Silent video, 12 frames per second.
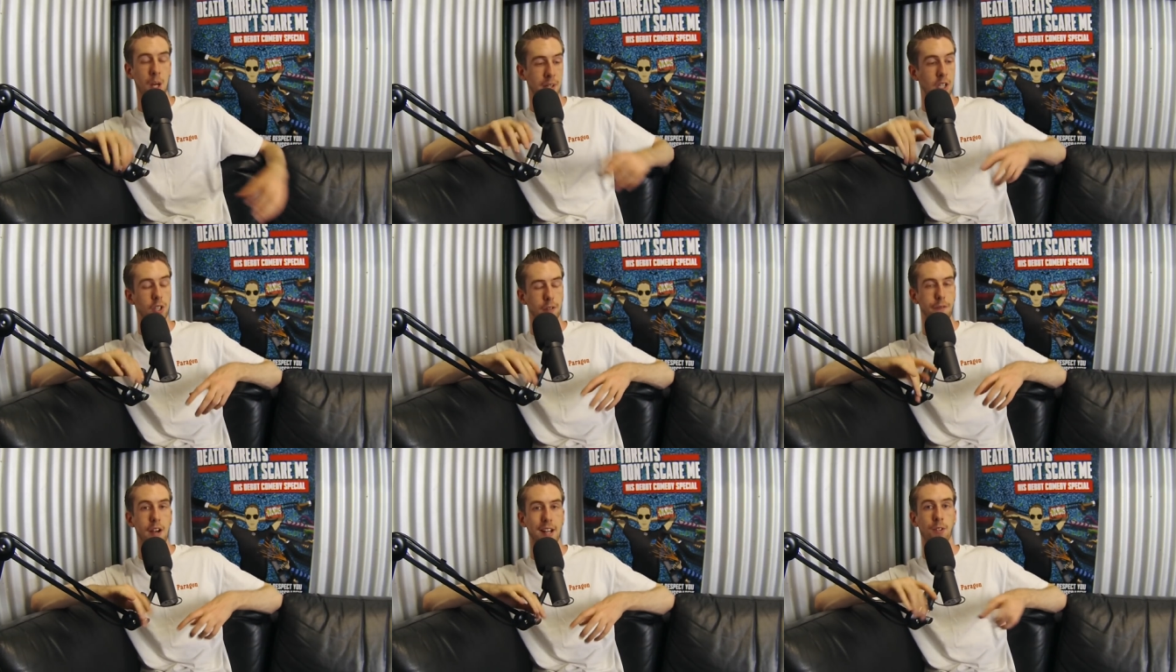I mean, you
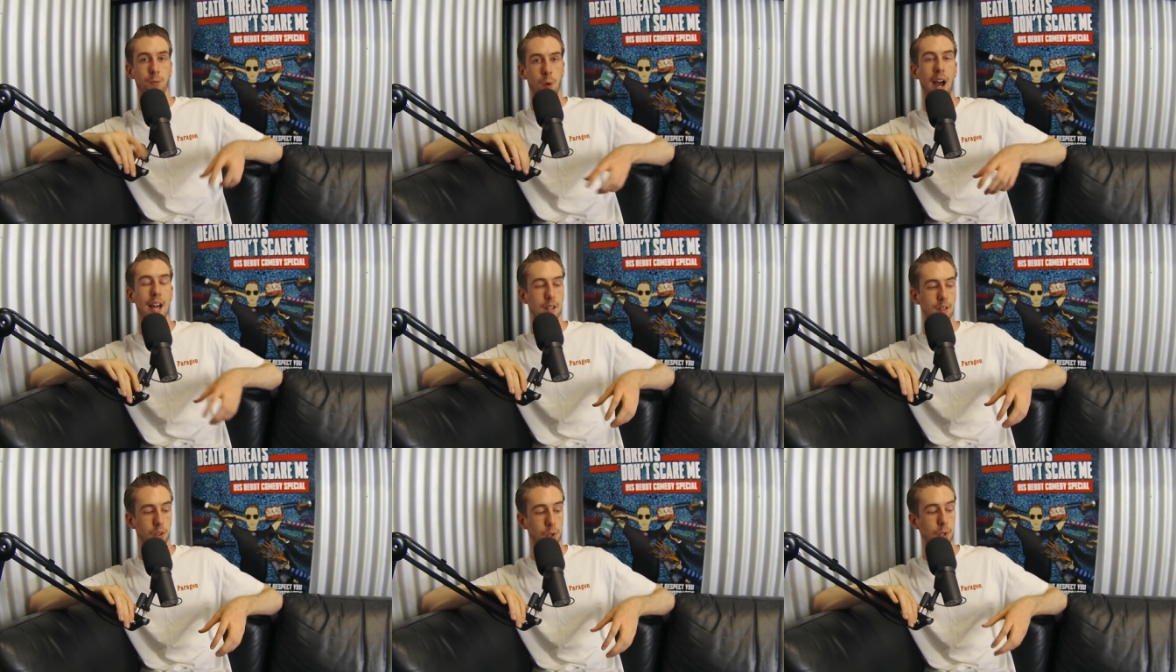can fucking write
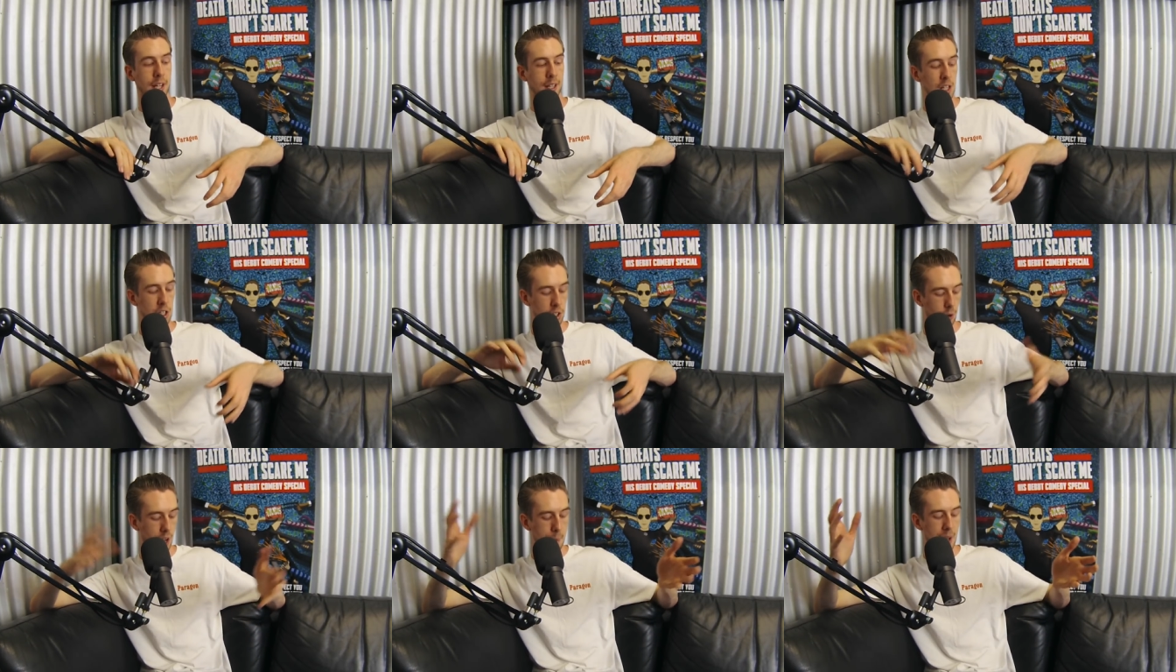good English,
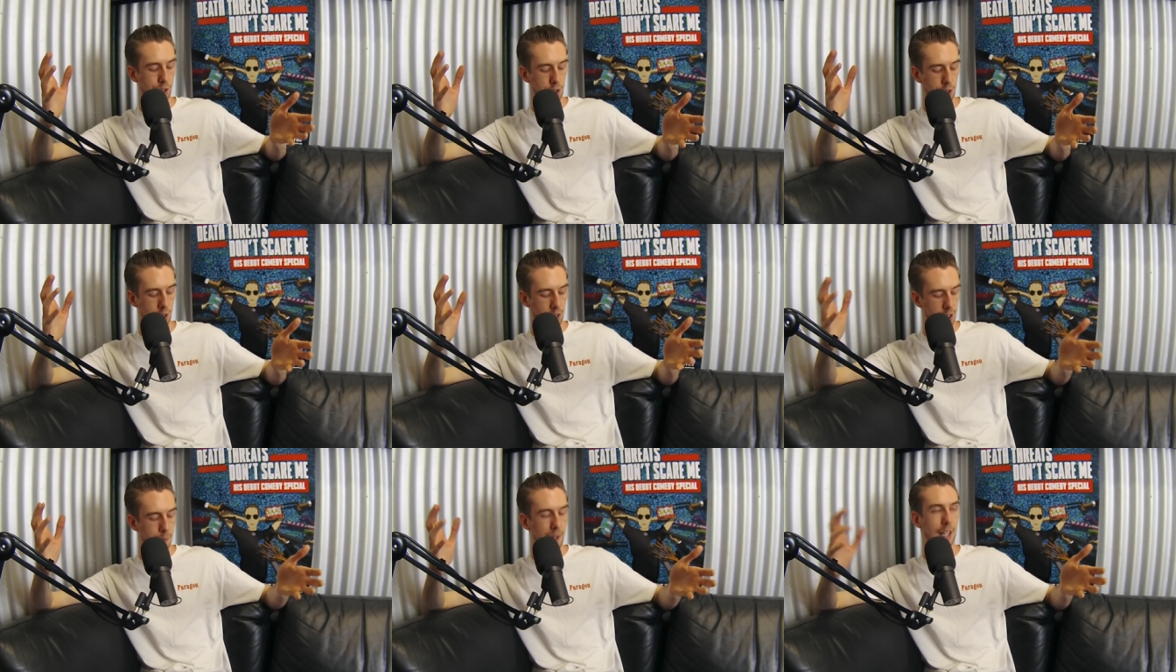so I imagine you
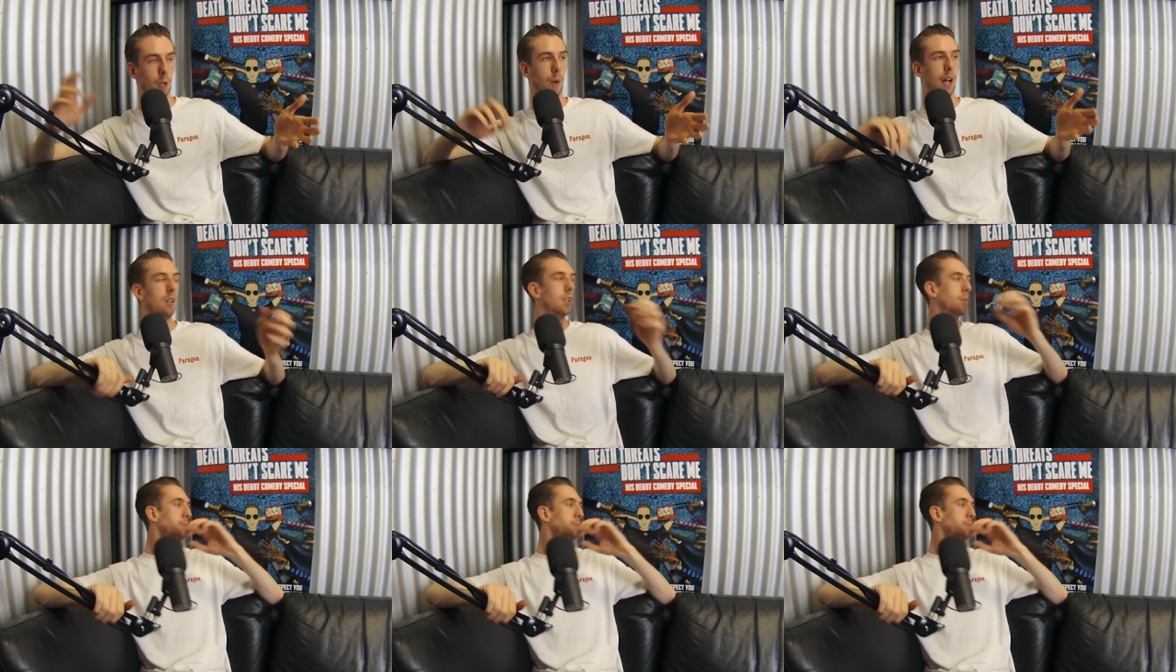can speak it well.